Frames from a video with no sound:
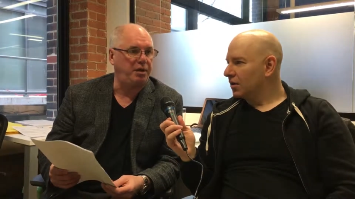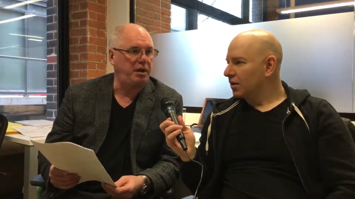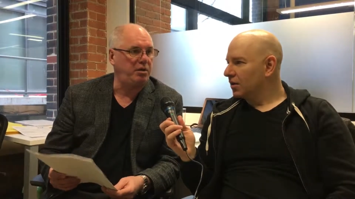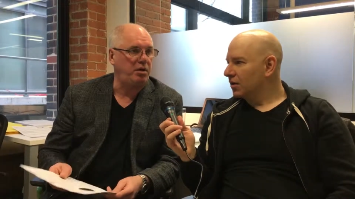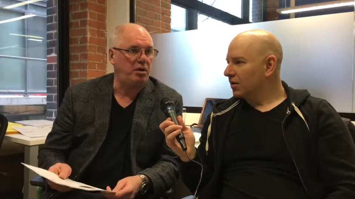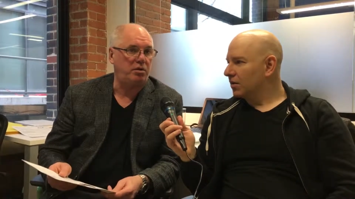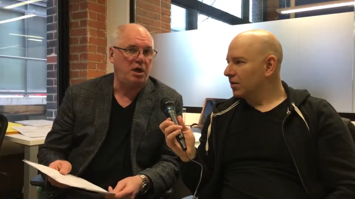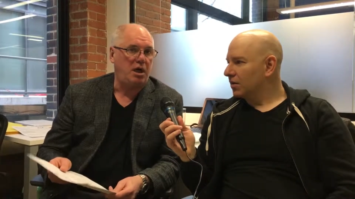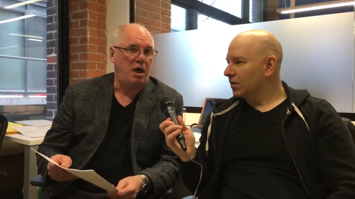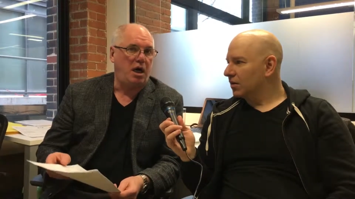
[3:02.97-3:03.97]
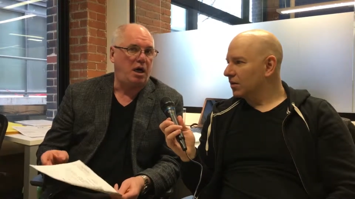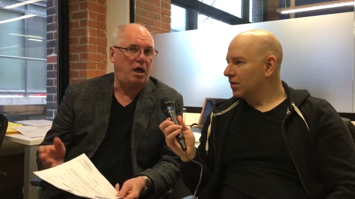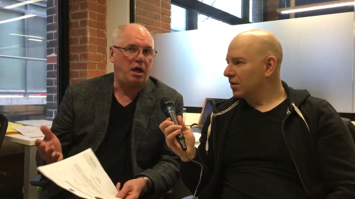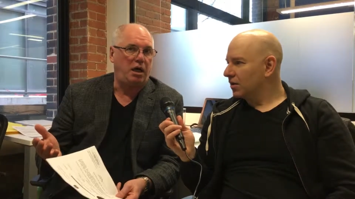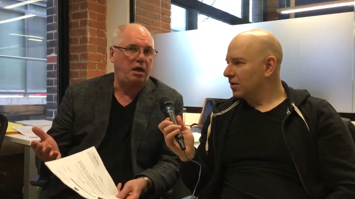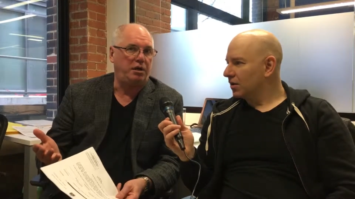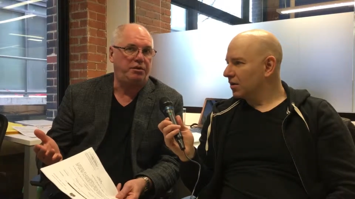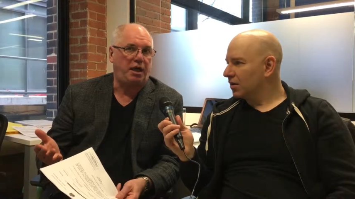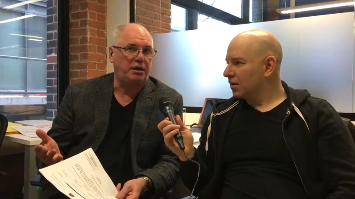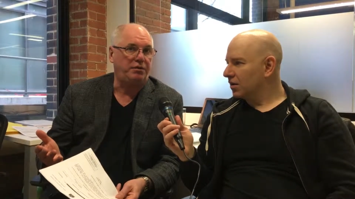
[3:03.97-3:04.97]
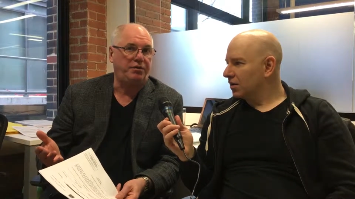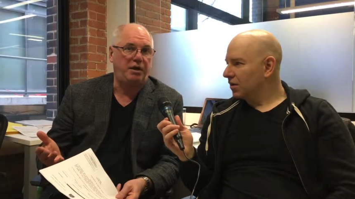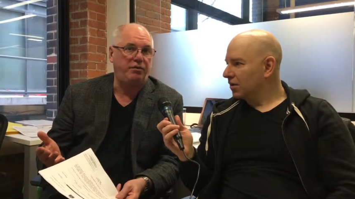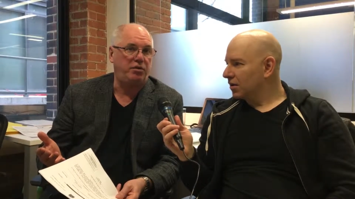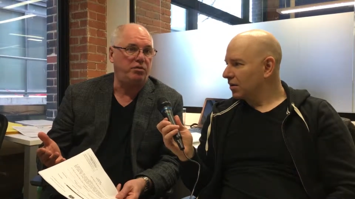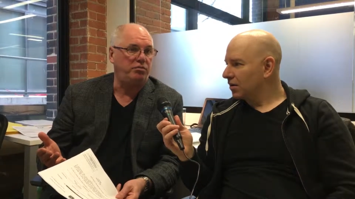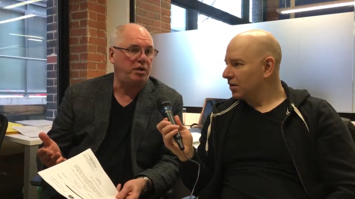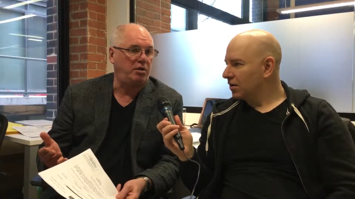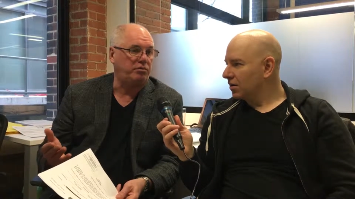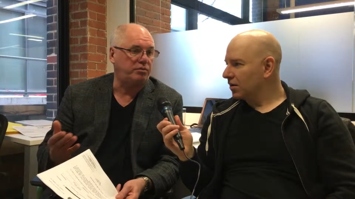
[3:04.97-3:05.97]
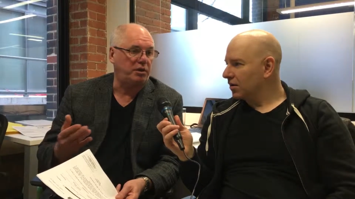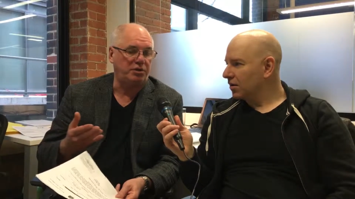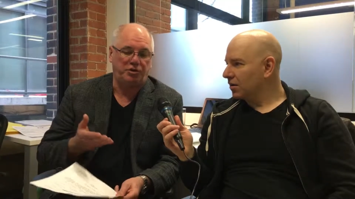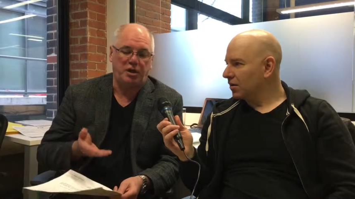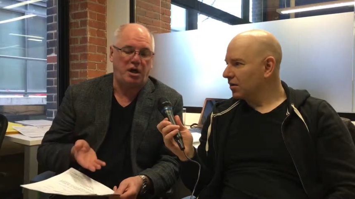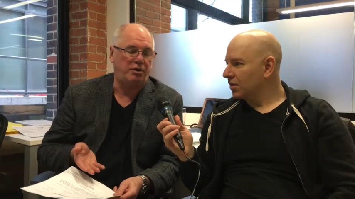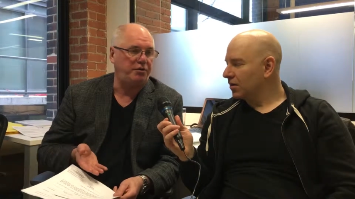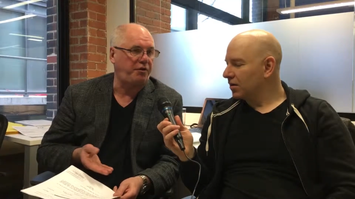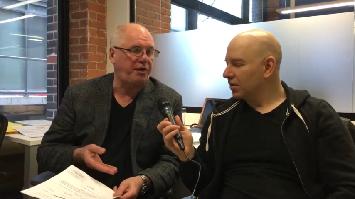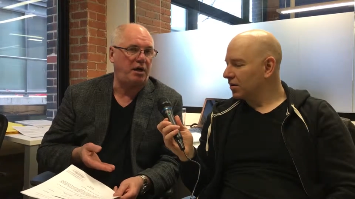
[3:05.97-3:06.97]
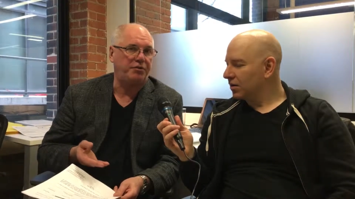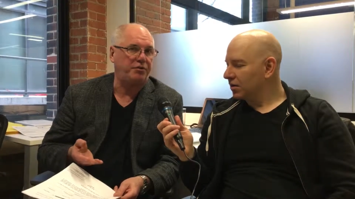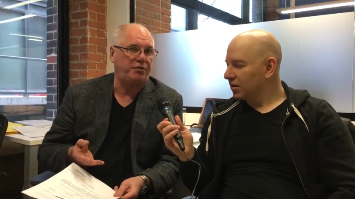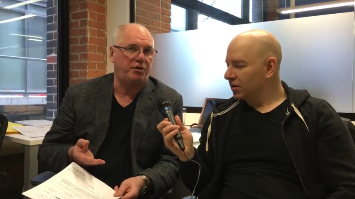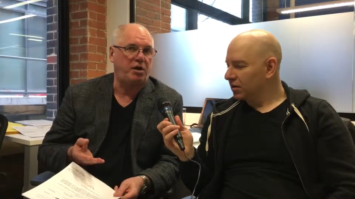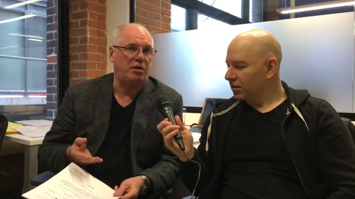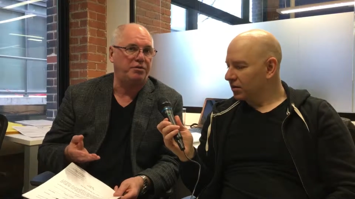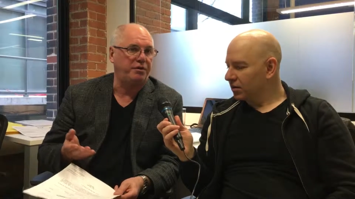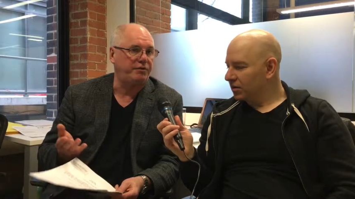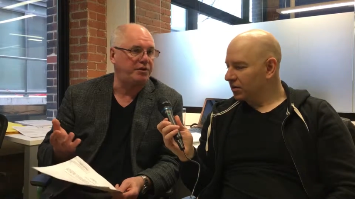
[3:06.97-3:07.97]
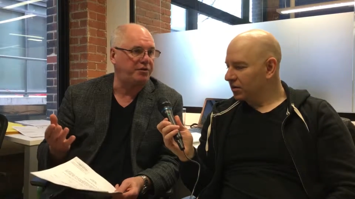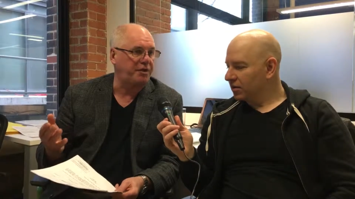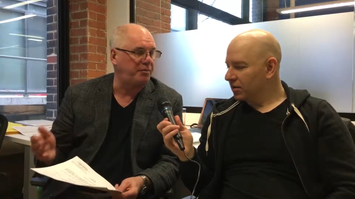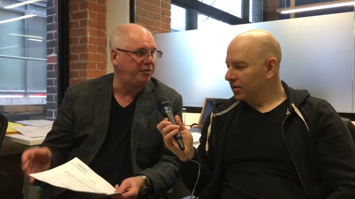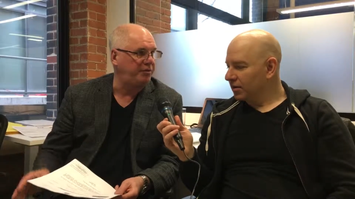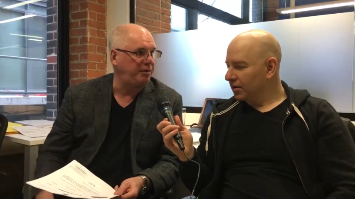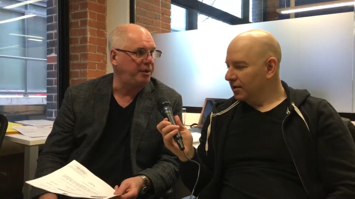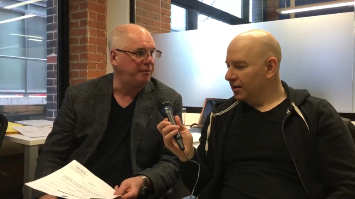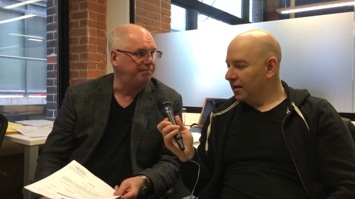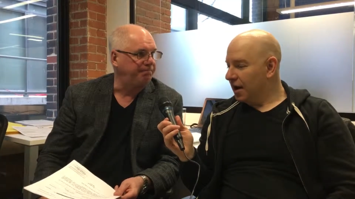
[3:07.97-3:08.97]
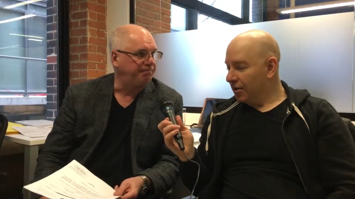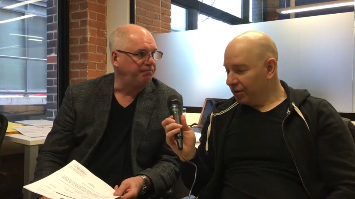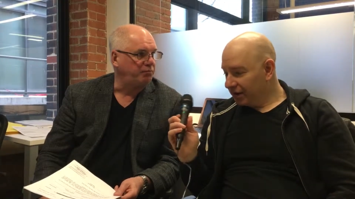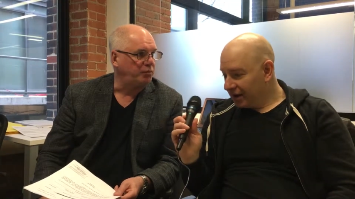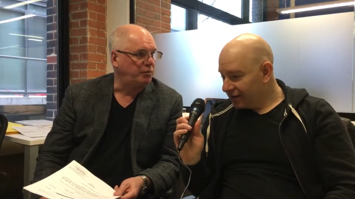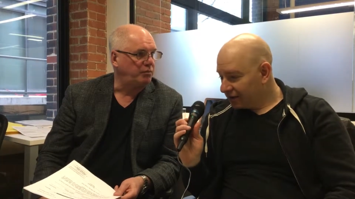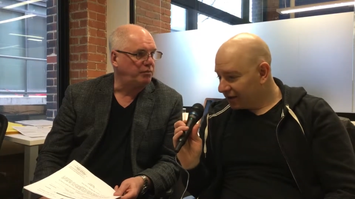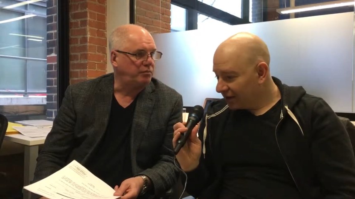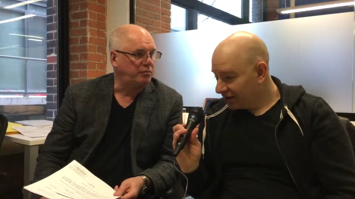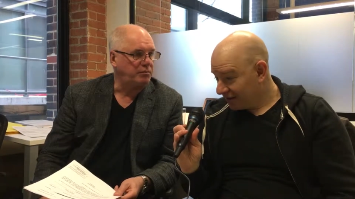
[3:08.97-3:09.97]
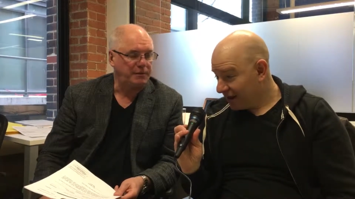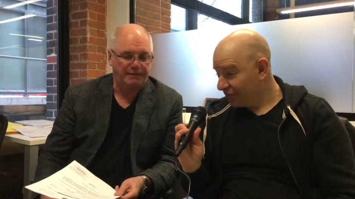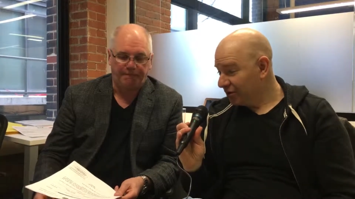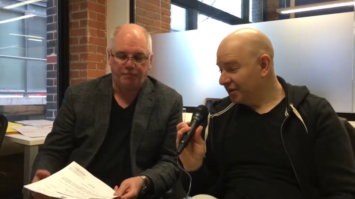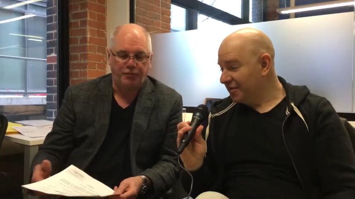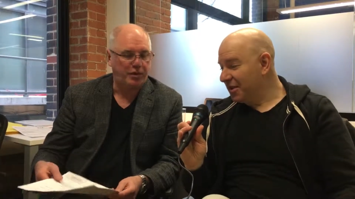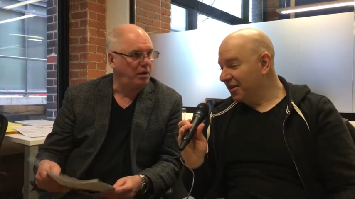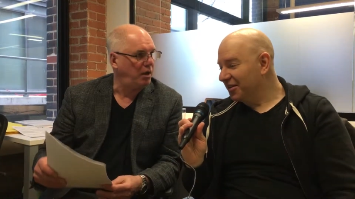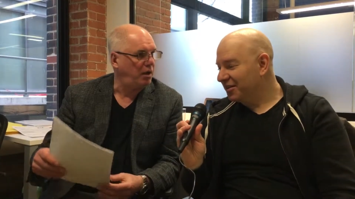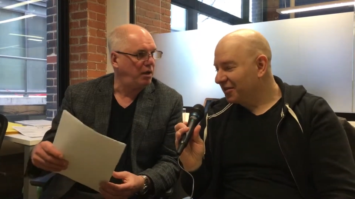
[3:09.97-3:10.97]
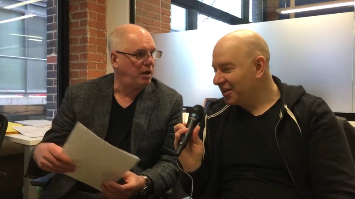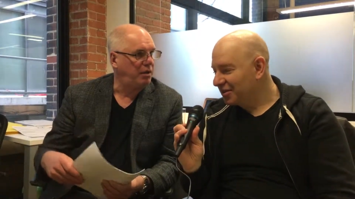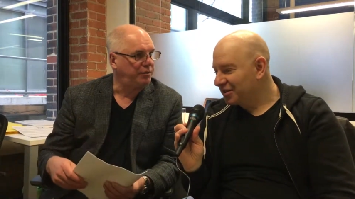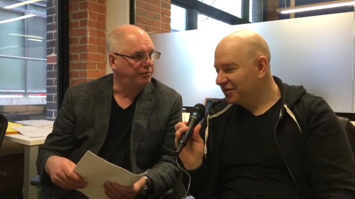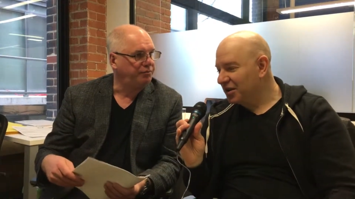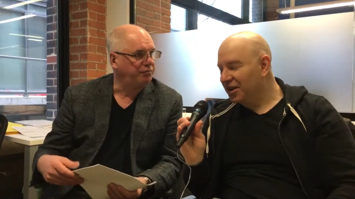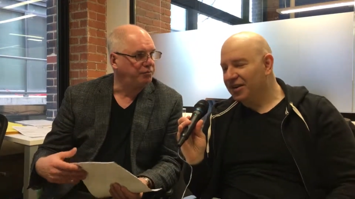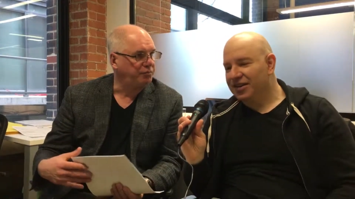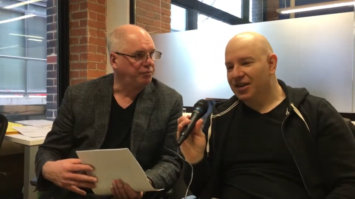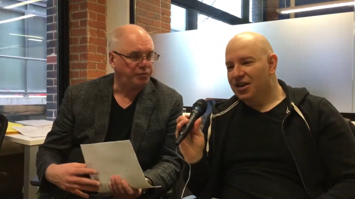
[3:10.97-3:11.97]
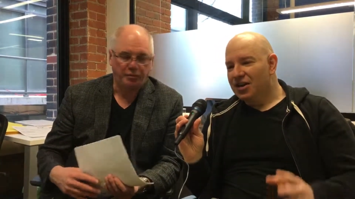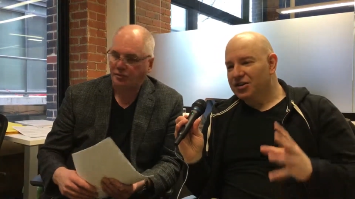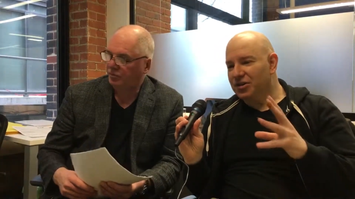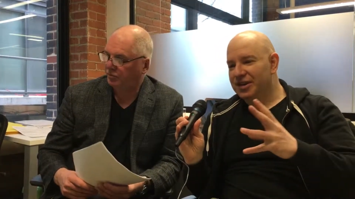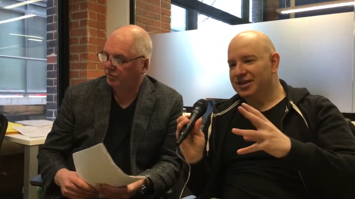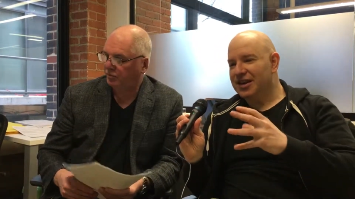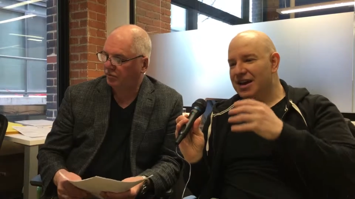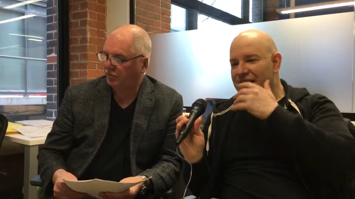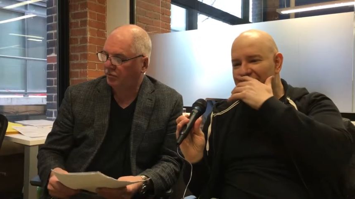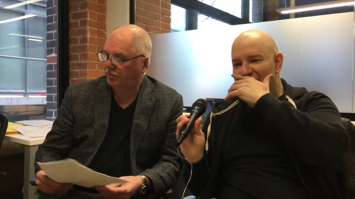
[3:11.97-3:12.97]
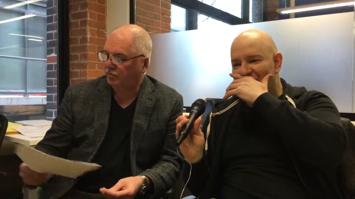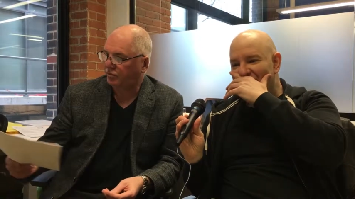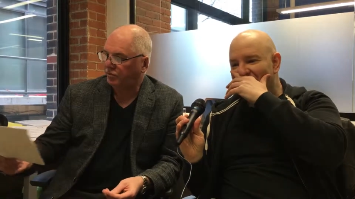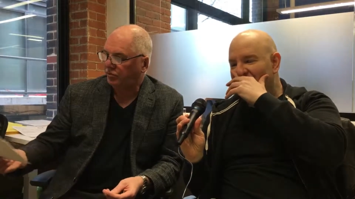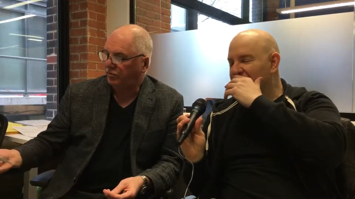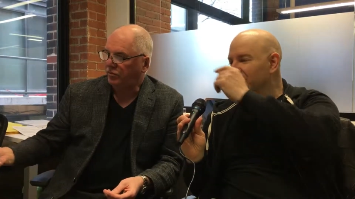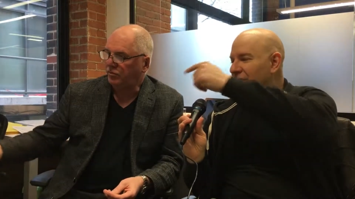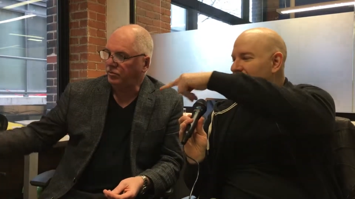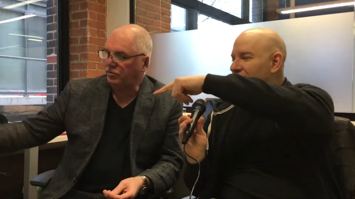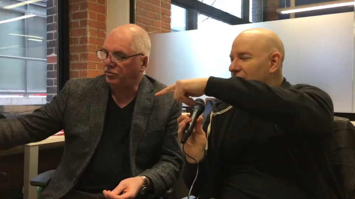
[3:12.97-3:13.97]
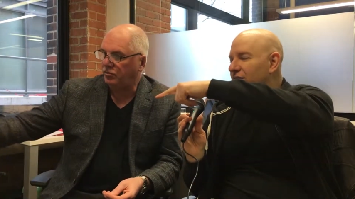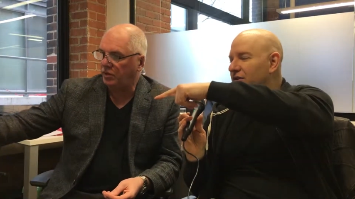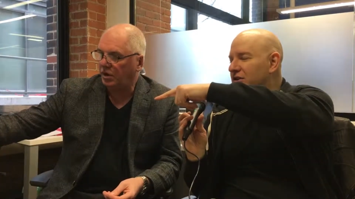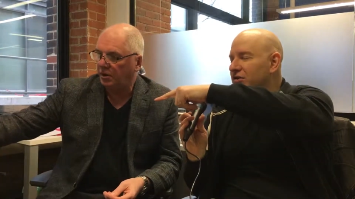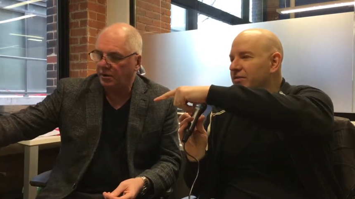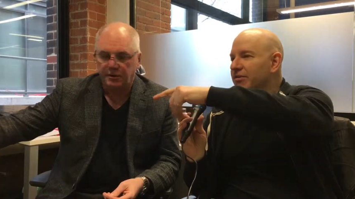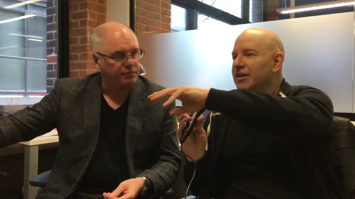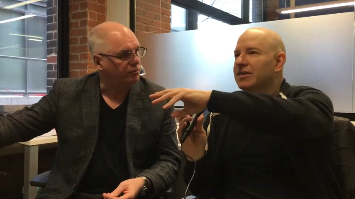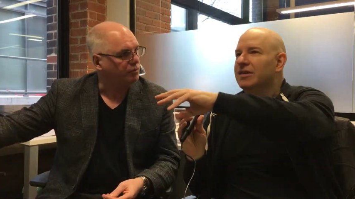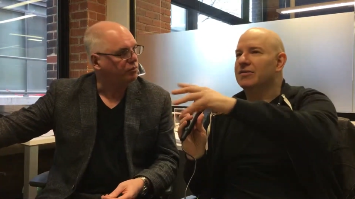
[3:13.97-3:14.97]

Speaker 1: be, you know, I could save you, you know, literally hundreds of thousands of dollars if you just come and see me.
Speaker 2: I would love to have you save me hundreds of thousands of dollars. So this guy, because well, you know, when you first showed it to me right there,